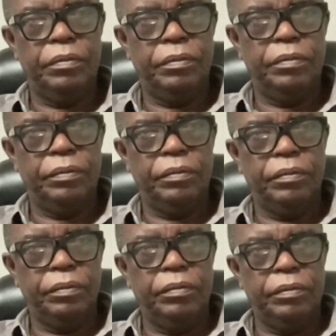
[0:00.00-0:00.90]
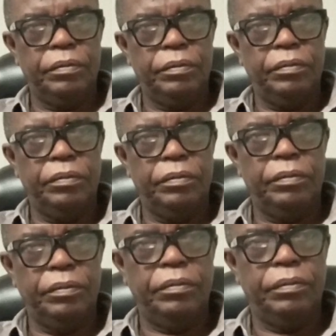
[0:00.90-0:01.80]

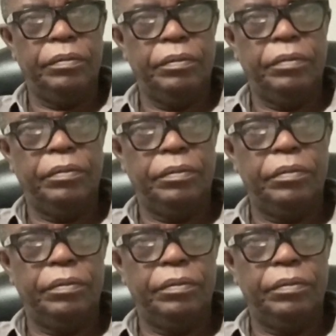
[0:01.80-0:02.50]
[no speech]